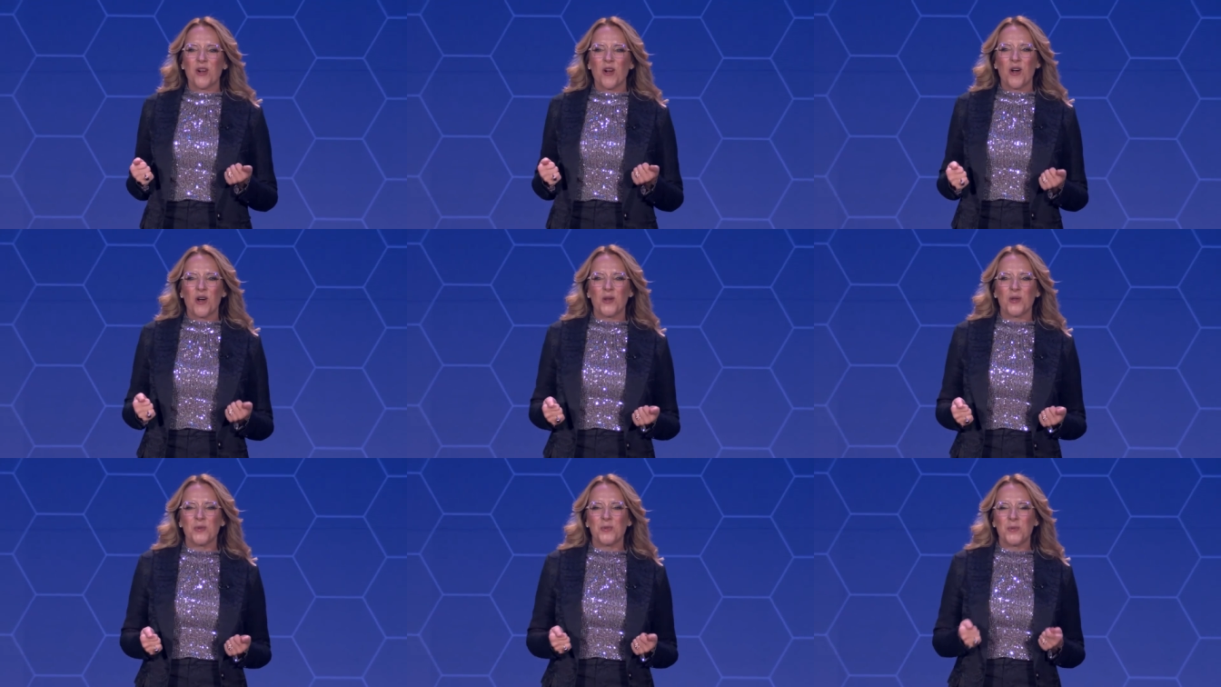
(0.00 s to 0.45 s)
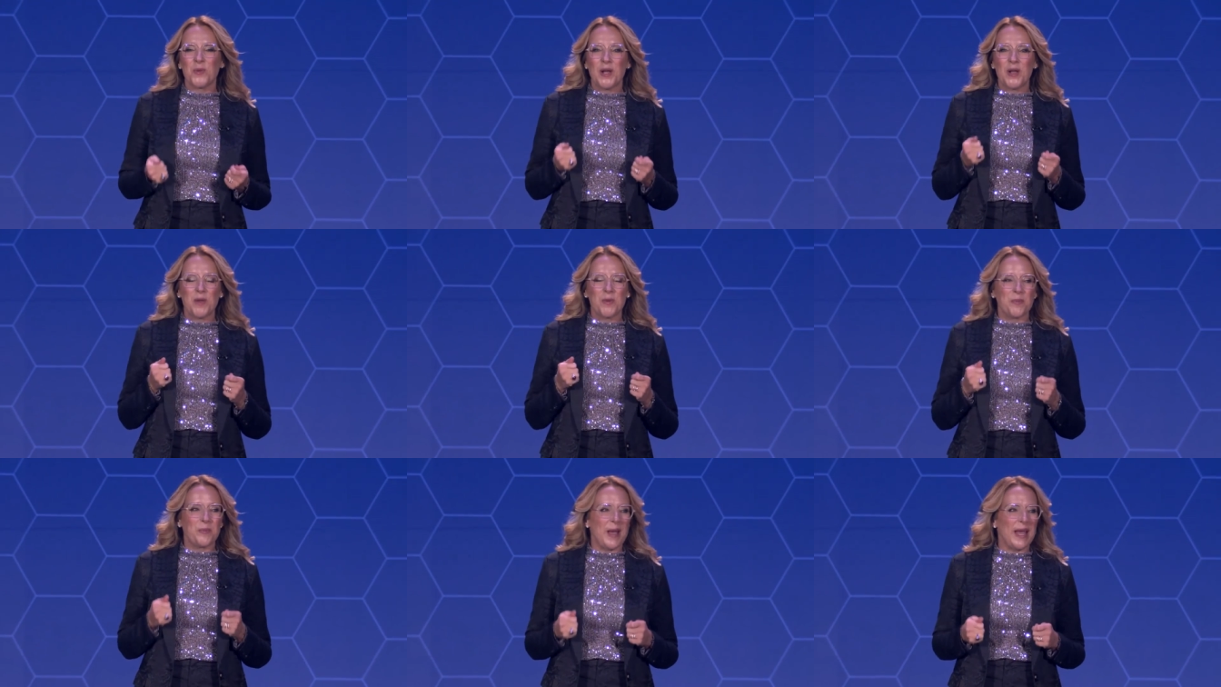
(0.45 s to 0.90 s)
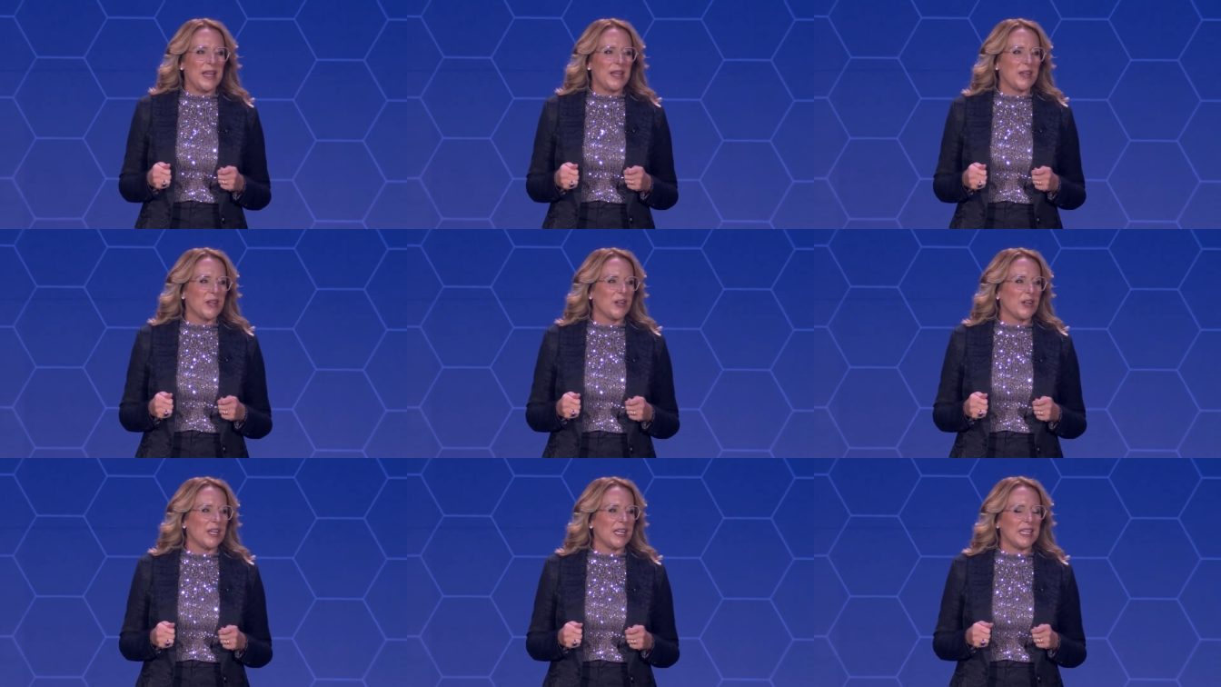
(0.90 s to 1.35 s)
Coldwell
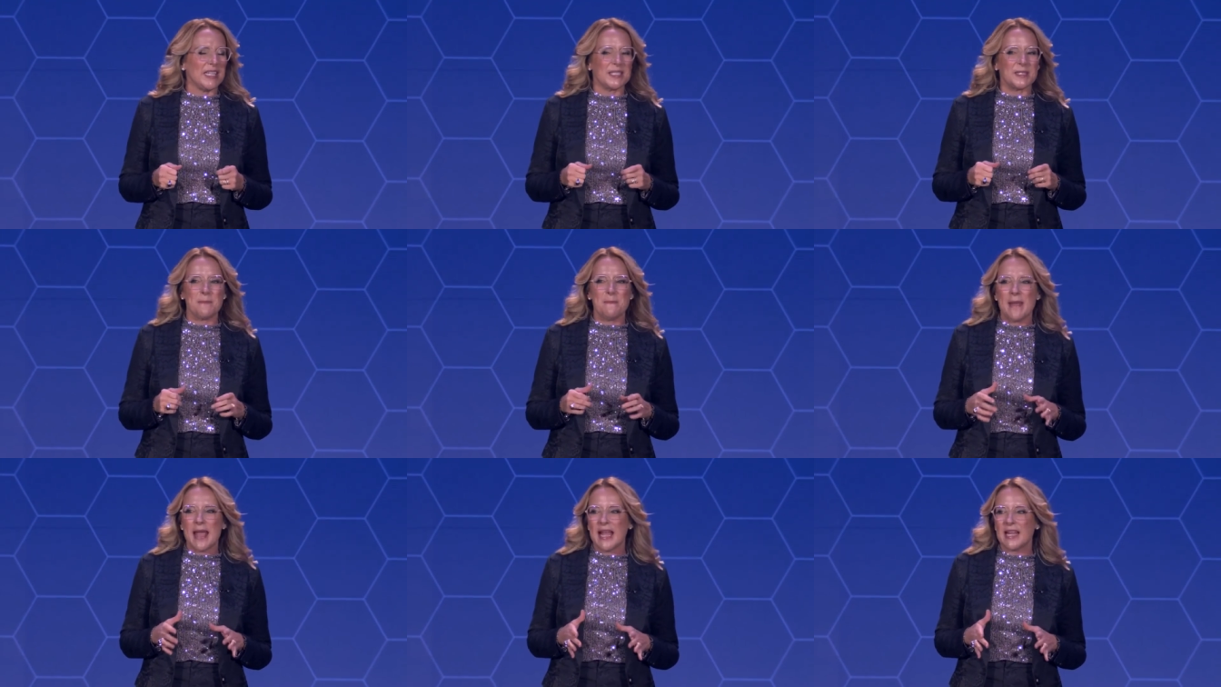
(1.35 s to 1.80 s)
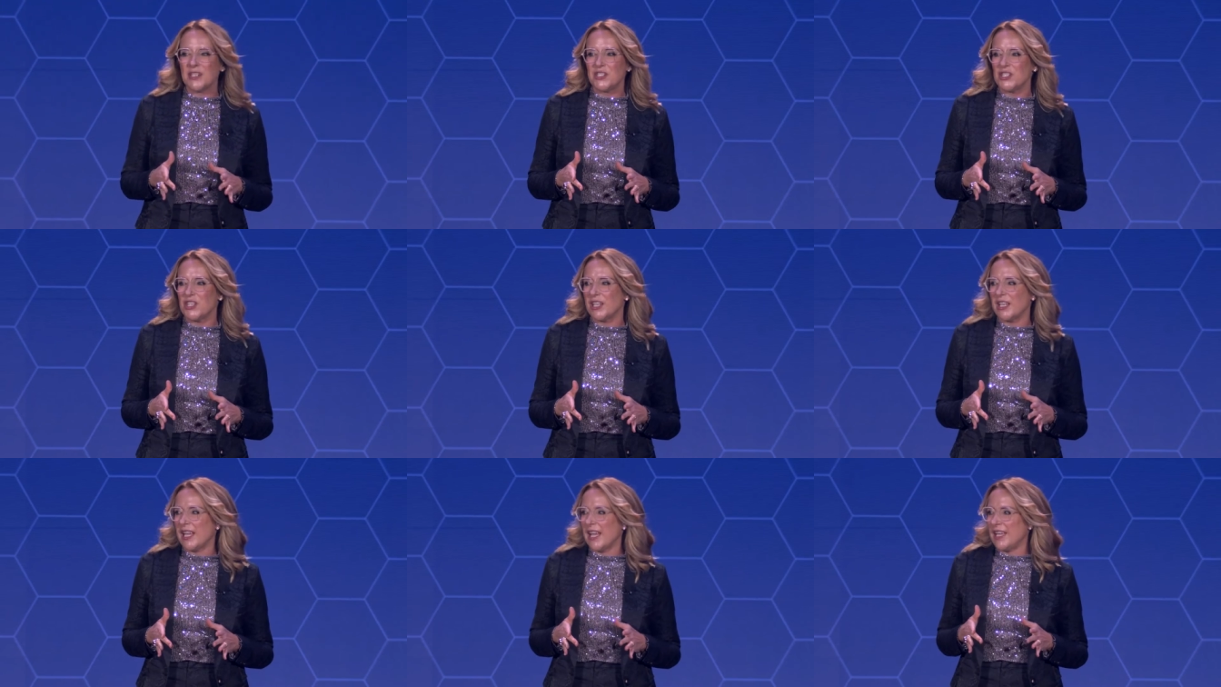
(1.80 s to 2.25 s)
Banker is magic